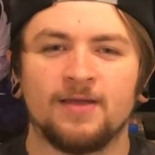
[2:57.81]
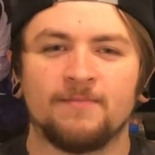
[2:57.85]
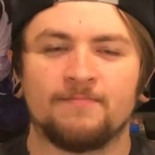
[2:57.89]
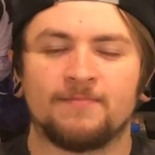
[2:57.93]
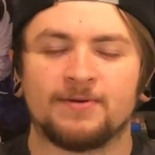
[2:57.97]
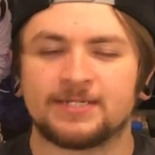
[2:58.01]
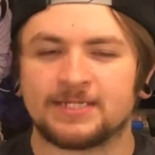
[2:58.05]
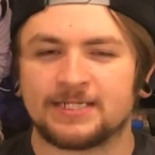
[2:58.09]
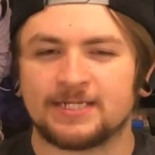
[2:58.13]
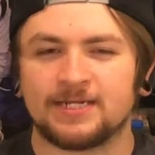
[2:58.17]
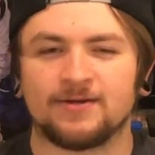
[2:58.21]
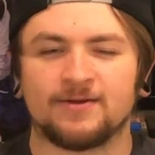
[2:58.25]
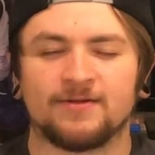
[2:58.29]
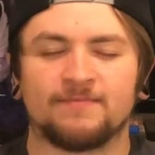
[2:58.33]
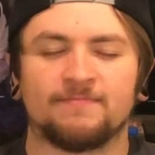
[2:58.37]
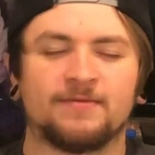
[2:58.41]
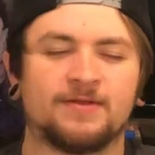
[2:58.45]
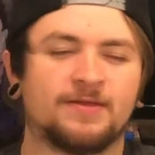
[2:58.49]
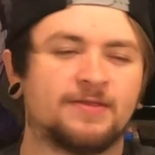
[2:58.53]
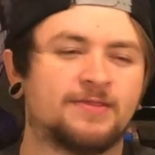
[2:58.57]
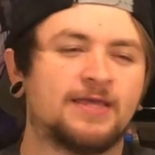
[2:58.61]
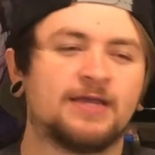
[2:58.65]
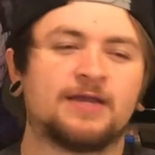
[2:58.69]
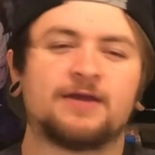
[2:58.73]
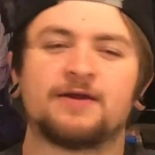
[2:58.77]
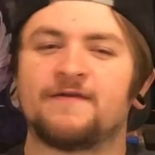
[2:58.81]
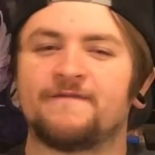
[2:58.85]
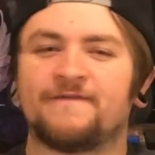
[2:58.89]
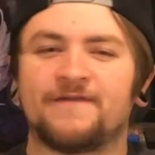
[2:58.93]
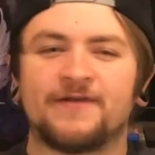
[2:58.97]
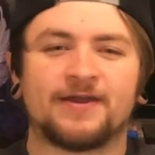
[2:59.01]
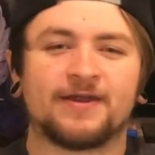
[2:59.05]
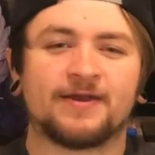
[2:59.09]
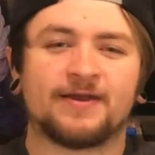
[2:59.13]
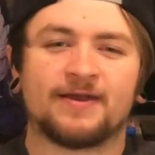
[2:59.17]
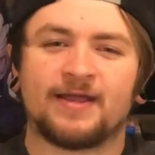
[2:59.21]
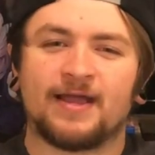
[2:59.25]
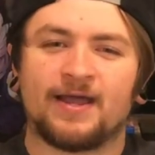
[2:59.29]
but still, they could have
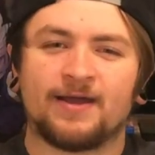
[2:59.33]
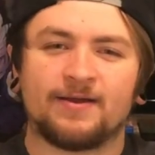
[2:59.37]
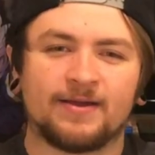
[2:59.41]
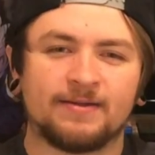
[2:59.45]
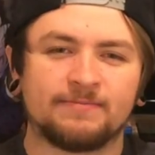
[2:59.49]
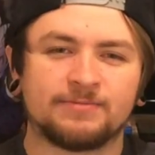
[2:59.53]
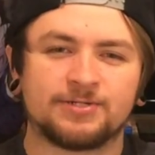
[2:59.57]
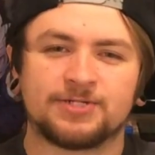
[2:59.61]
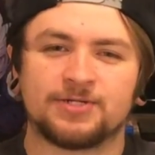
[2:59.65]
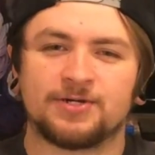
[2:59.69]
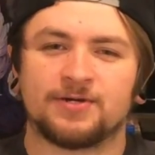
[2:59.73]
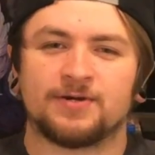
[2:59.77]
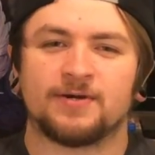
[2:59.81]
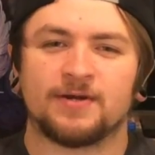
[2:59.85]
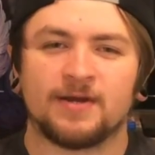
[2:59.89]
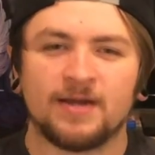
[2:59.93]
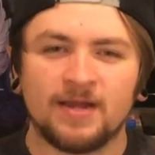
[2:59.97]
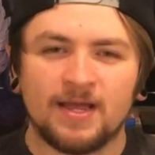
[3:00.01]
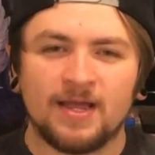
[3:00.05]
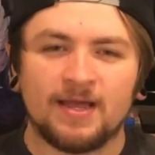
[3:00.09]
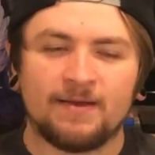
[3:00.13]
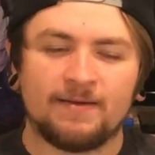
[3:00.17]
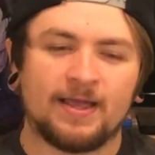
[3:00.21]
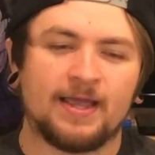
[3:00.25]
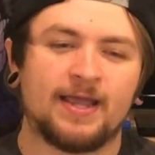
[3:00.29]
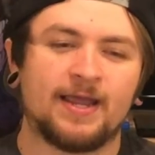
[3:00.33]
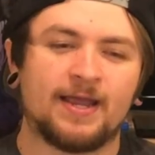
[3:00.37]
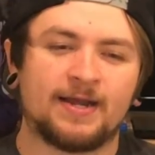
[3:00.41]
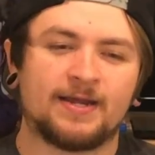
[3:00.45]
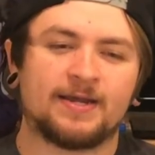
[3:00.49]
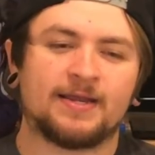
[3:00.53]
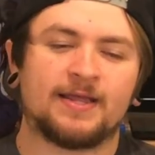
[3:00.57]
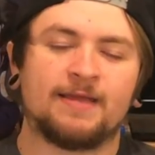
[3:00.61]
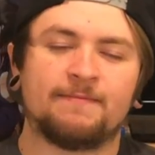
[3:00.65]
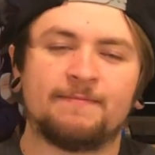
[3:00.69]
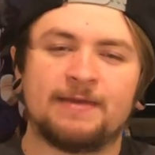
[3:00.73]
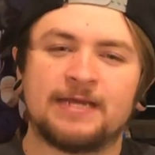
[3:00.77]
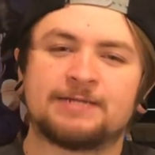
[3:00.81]
figured it out, I'm sure, and
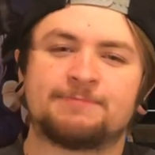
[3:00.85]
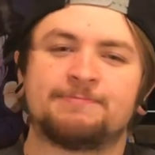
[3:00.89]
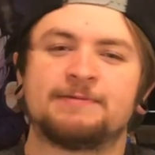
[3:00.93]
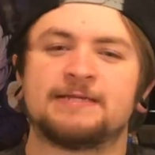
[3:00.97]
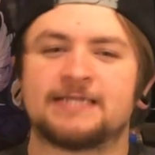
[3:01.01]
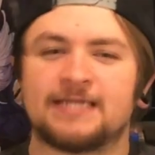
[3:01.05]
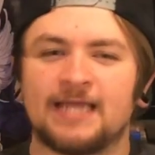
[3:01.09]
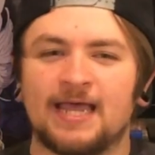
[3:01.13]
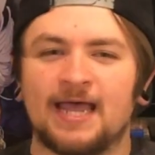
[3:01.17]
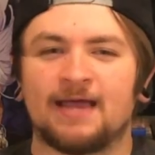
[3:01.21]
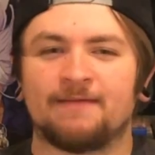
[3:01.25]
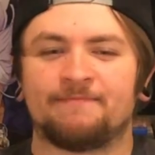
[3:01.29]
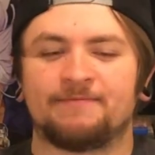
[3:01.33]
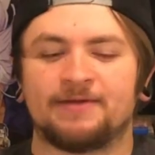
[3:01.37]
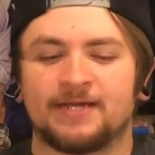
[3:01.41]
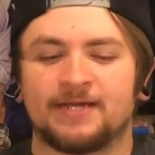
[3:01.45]
it makes me sad